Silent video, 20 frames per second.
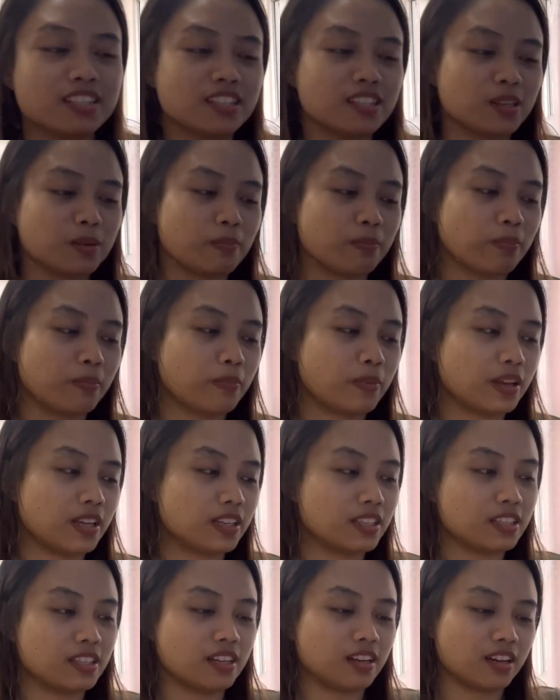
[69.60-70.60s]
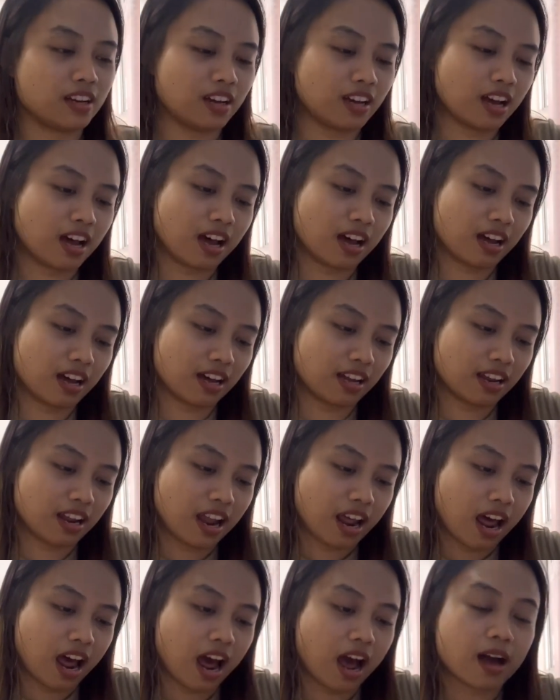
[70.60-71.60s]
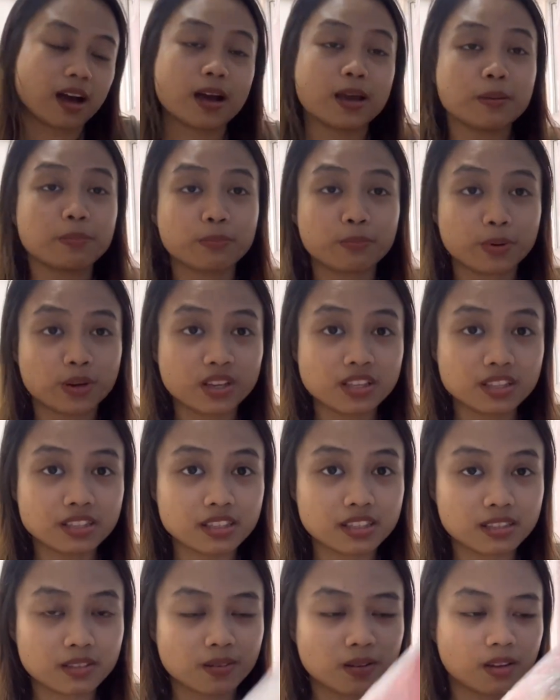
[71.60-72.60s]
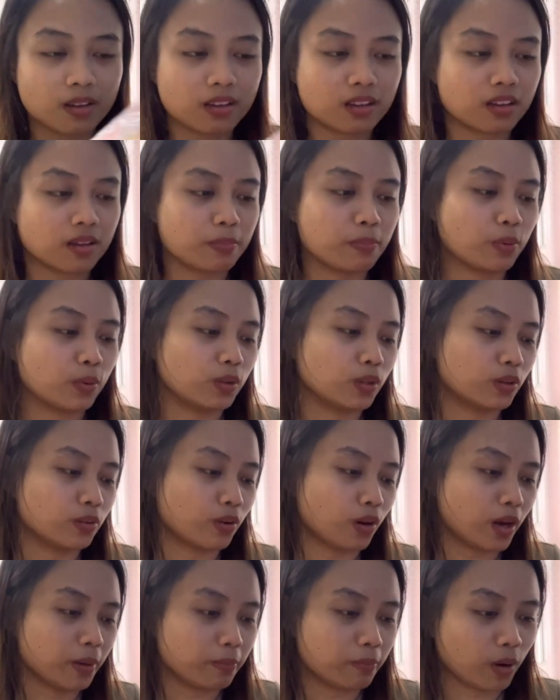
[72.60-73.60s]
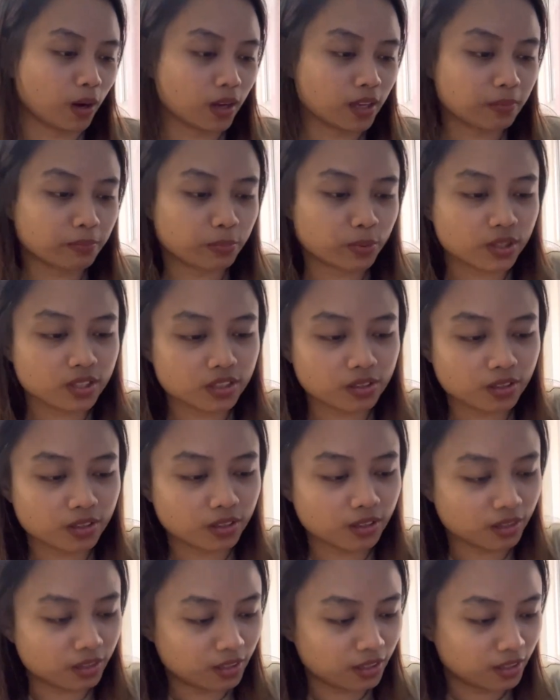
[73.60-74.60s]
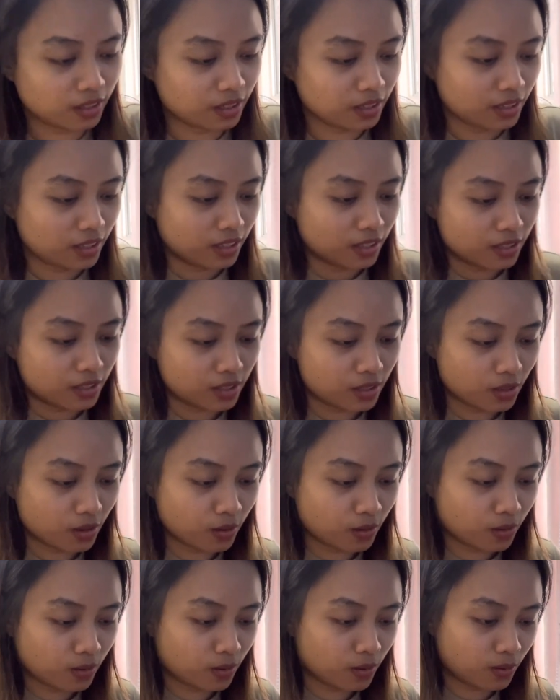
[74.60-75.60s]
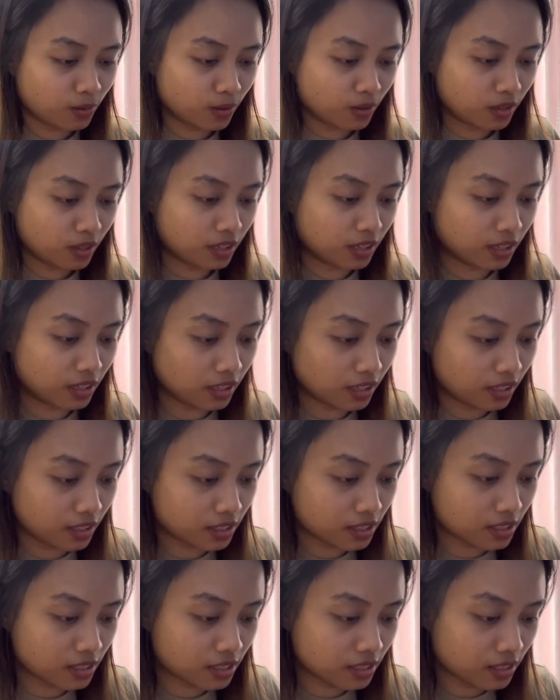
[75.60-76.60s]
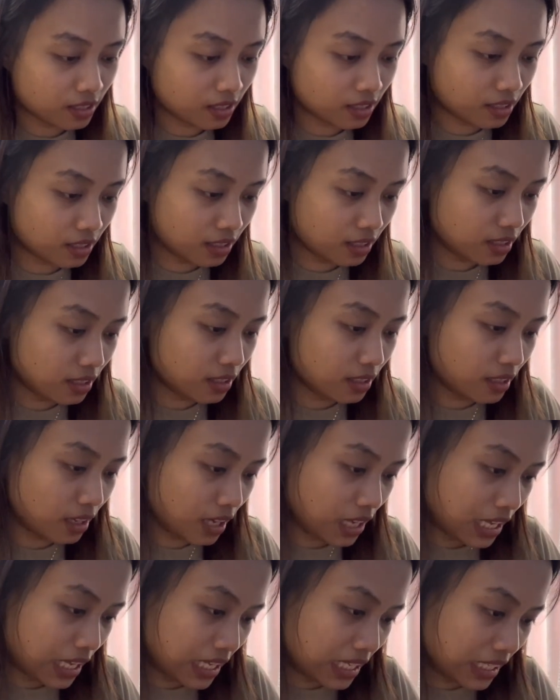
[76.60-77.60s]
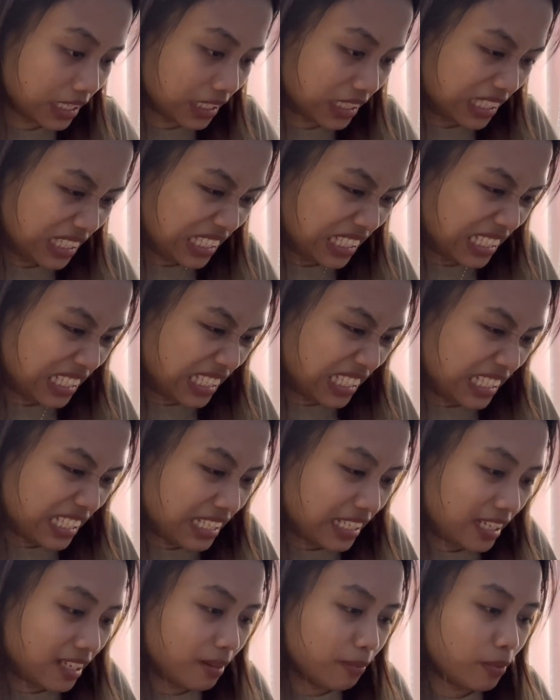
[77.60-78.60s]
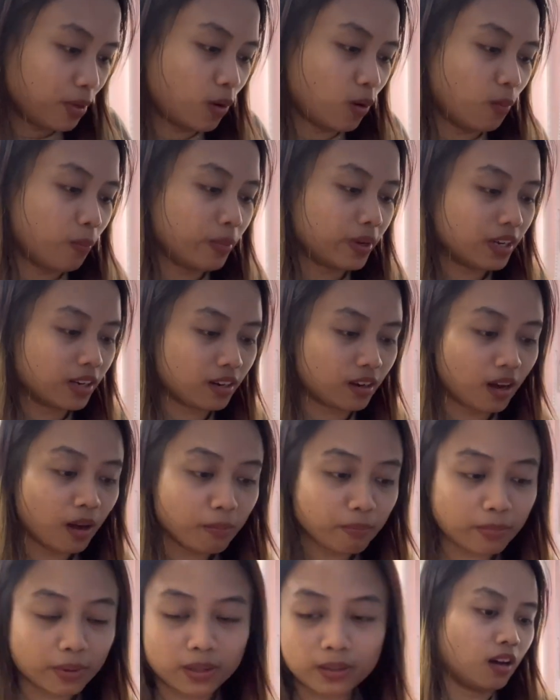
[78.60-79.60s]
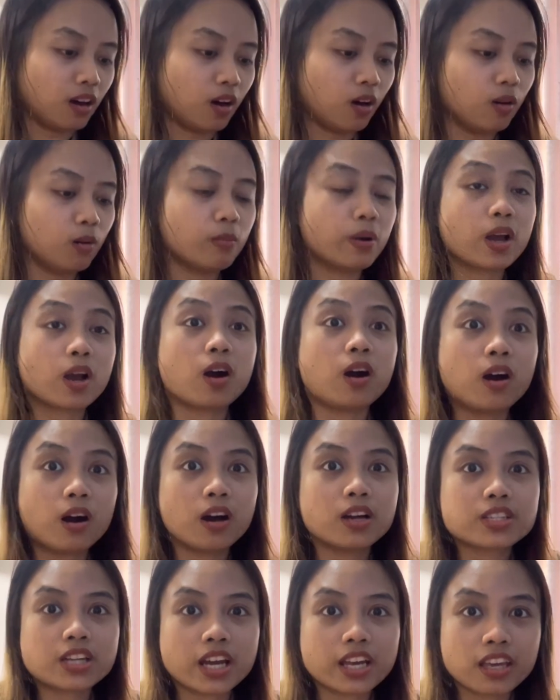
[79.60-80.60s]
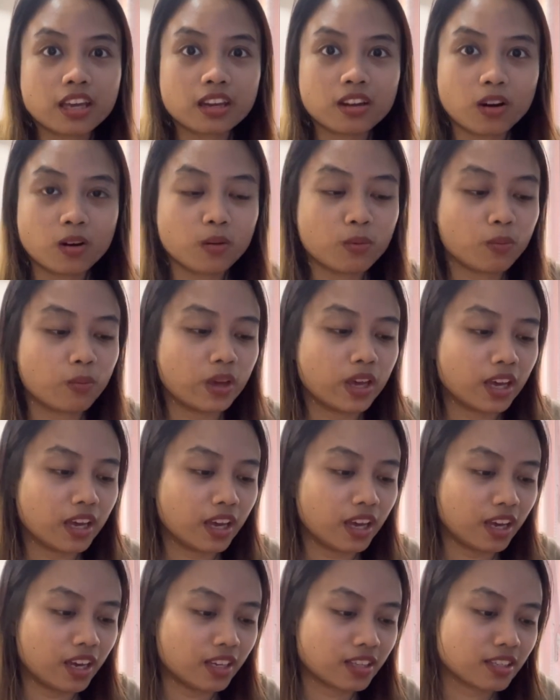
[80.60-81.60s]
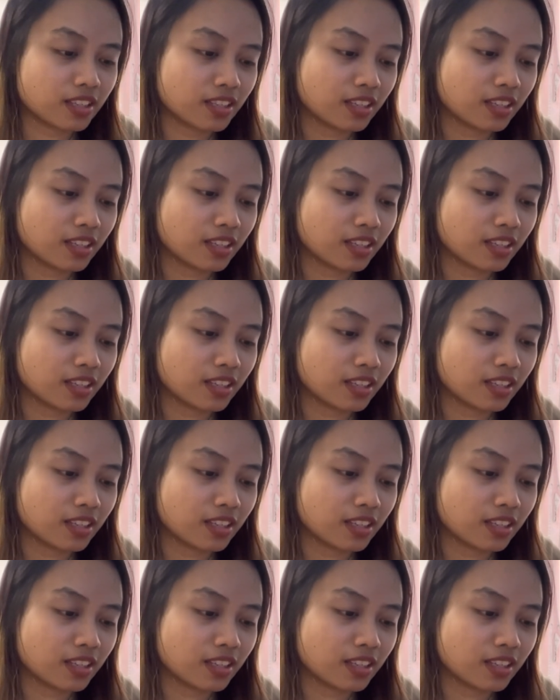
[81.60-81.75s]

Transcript: is the high print Polaroid pocket printer. So let's see. Let me open it up. Oh my gosh, I cannot wait.